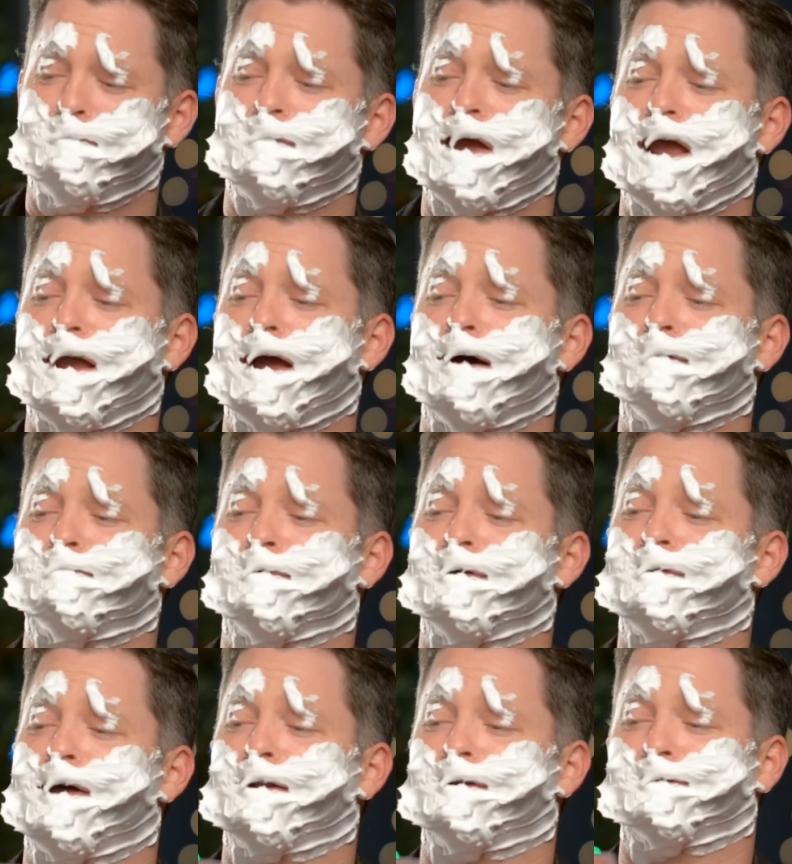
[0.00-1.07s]
may have
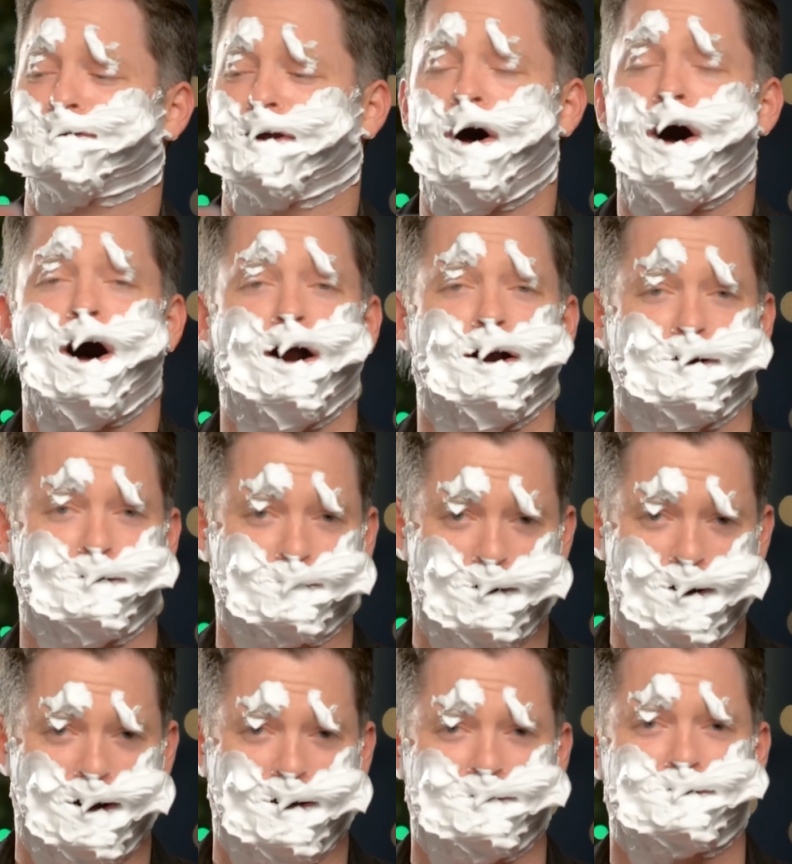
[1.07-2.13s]
been that his heart
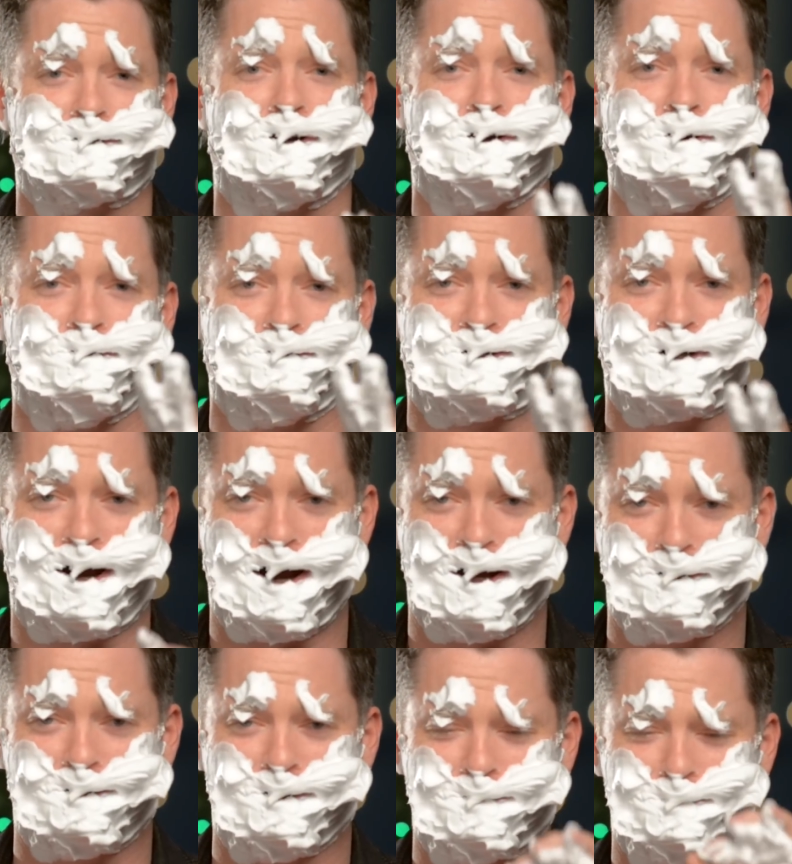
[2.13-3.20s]
was two
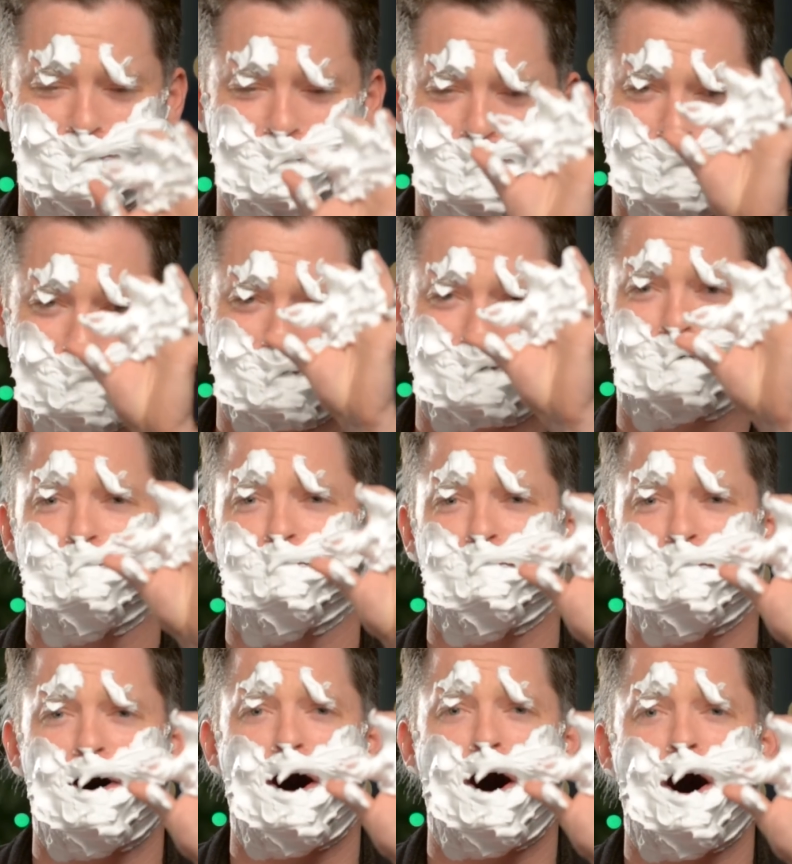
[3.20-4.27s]
sizes too
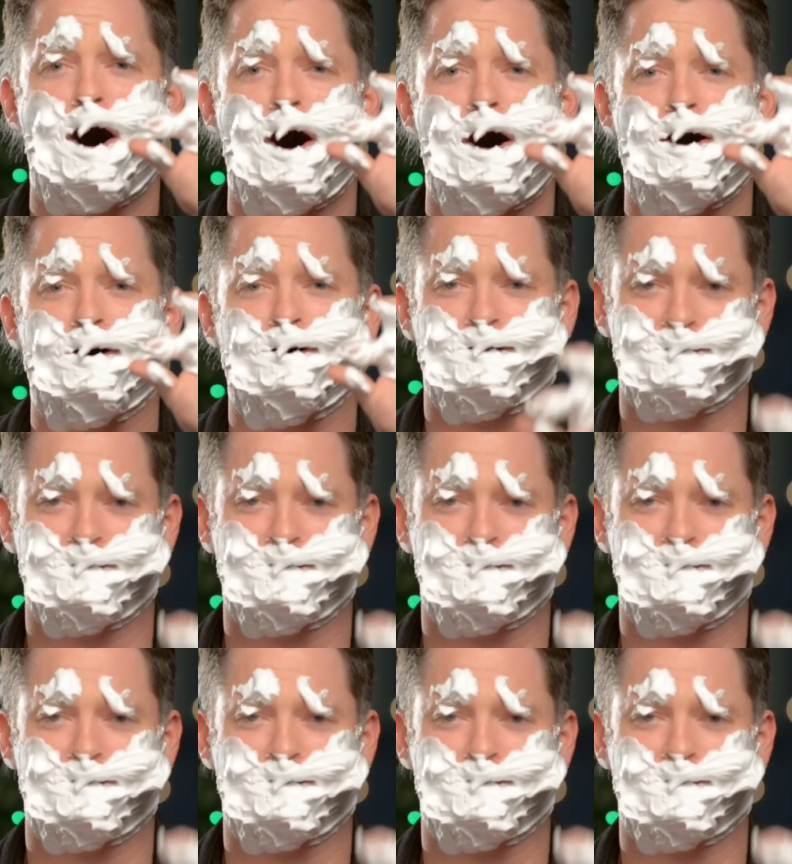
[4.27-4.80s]
small.